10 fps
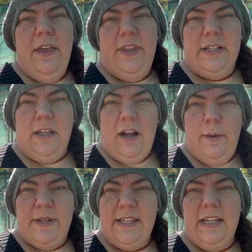things like
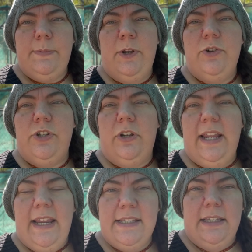IBCs, because you could
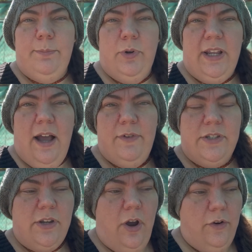easily put
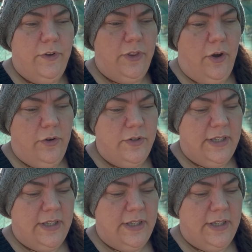covers over those.